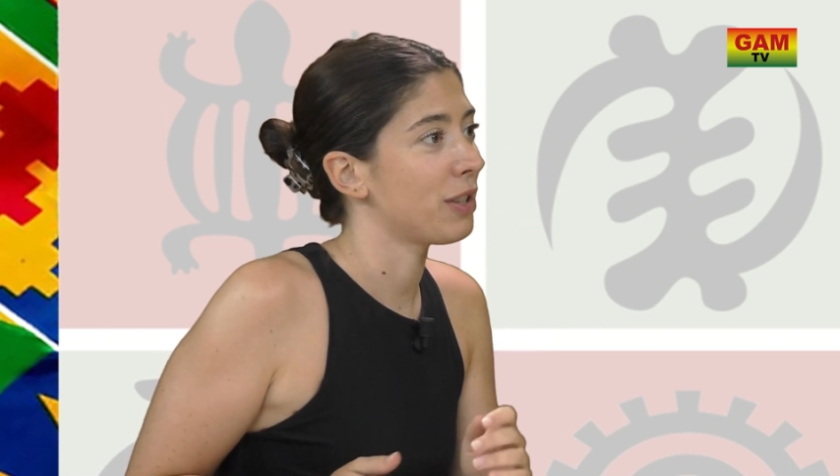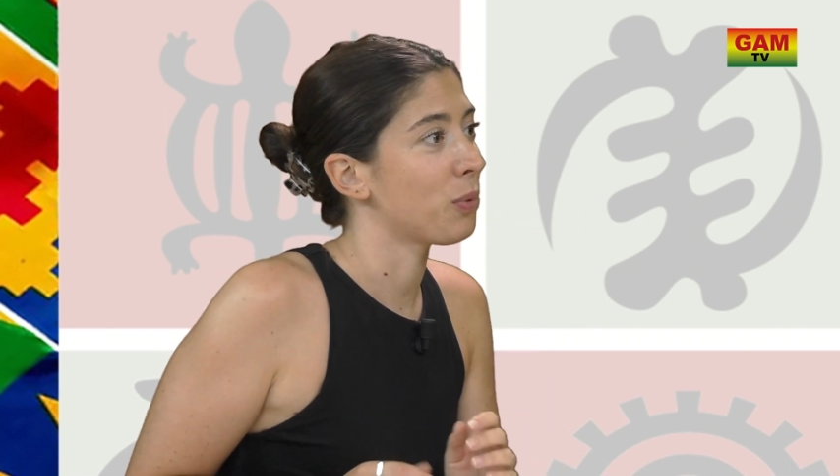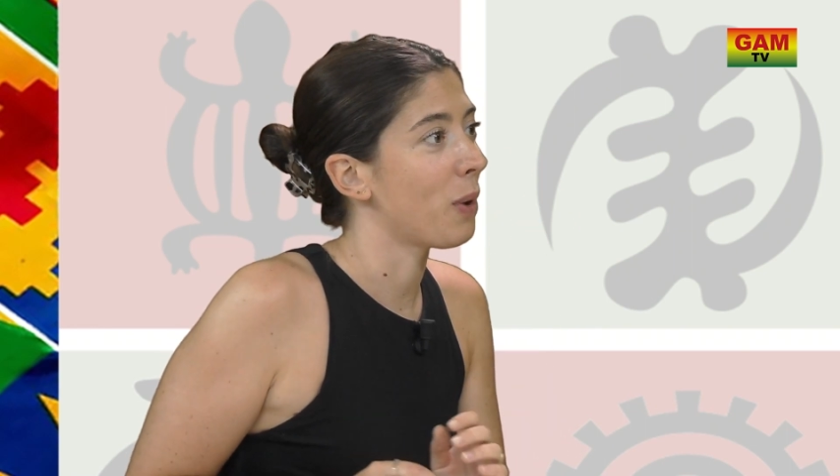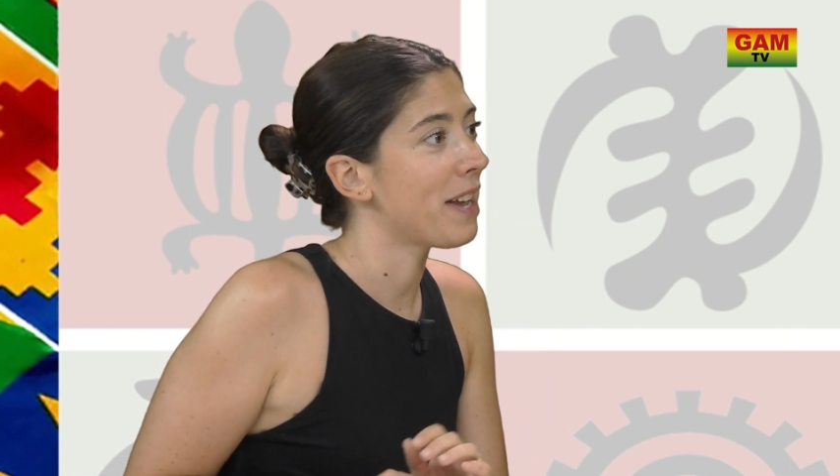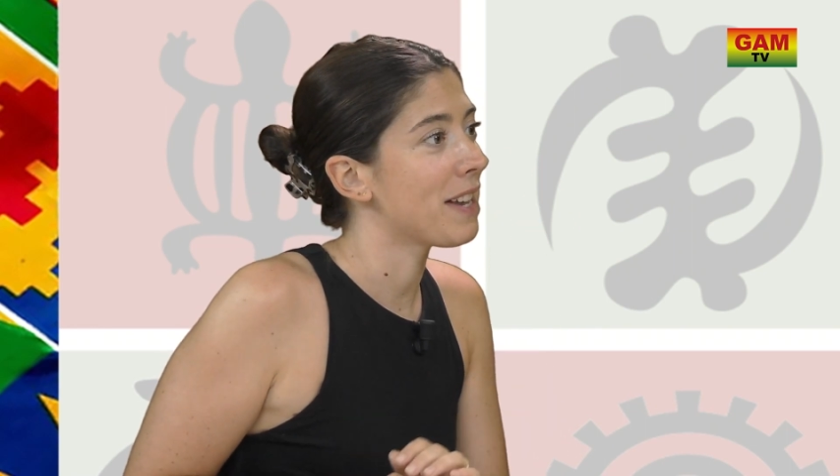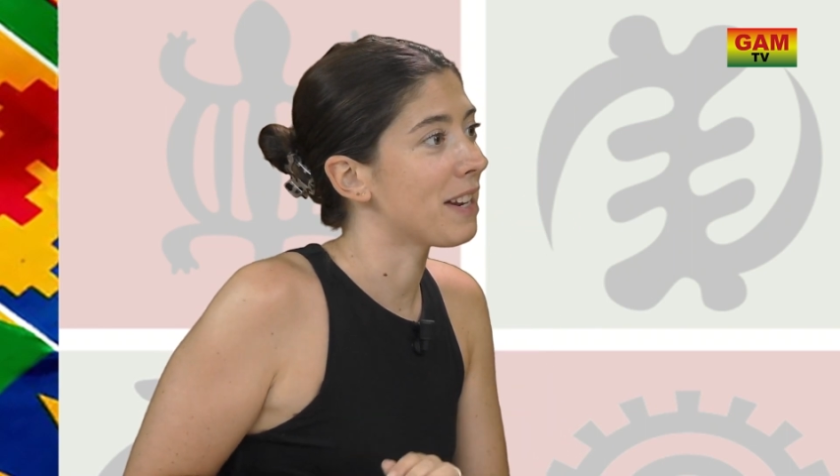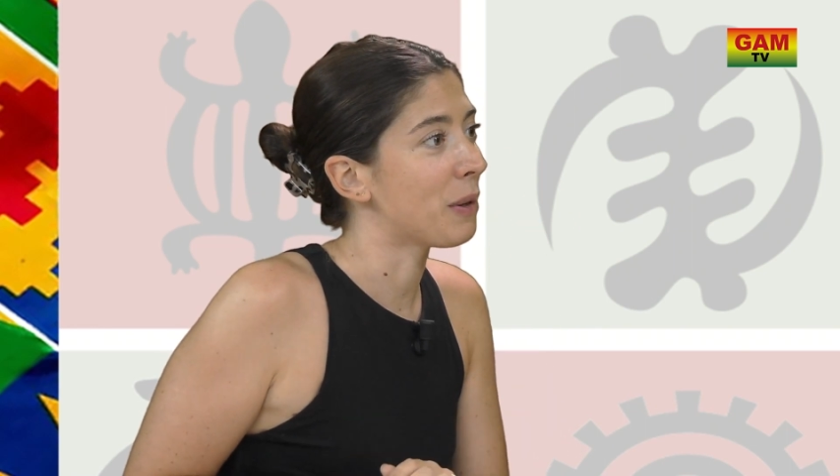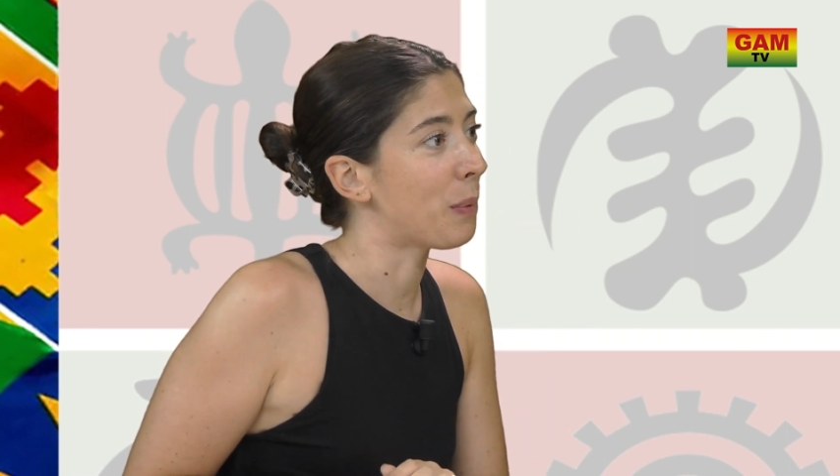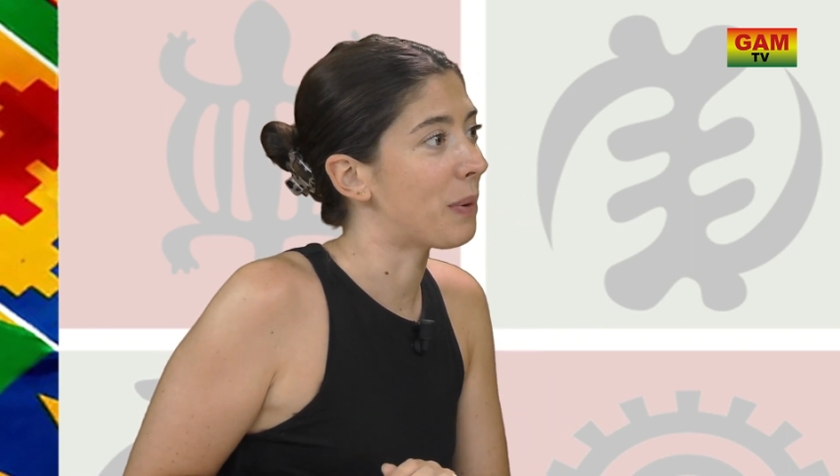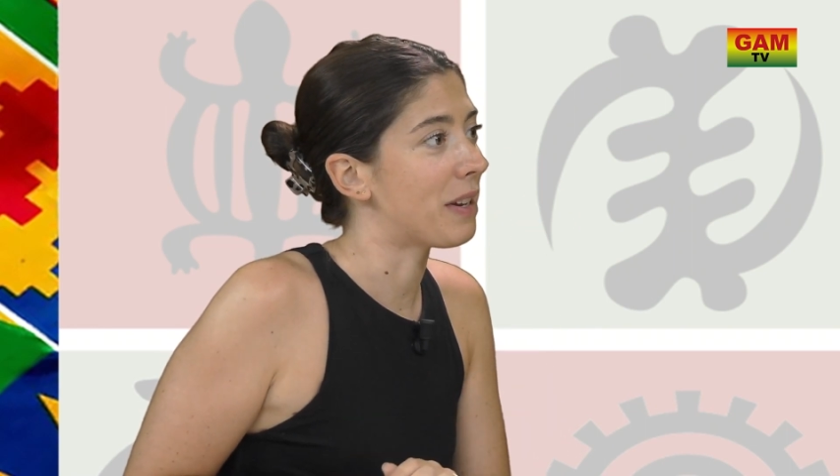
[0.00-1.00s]
his way a
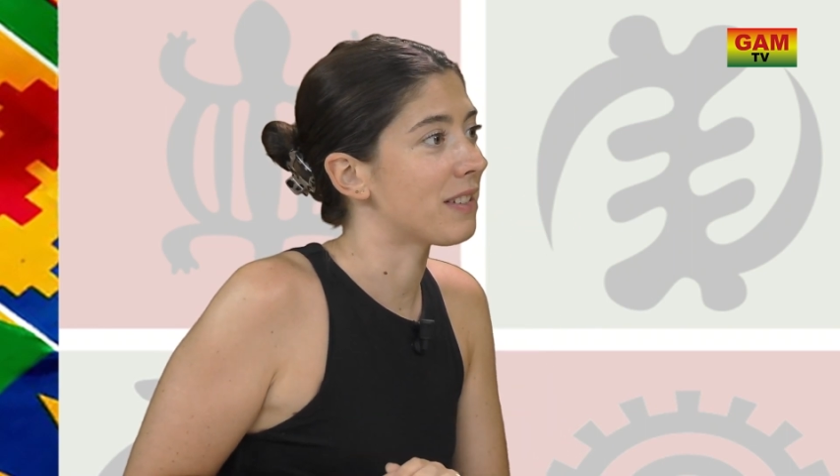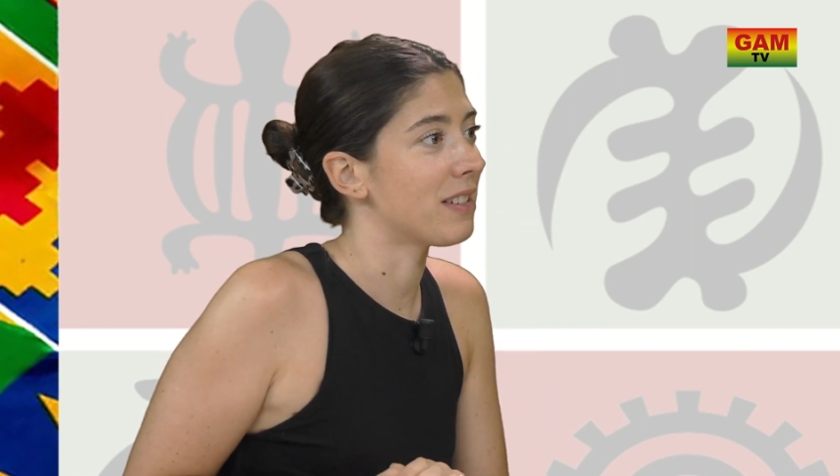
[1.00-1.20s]
little bit,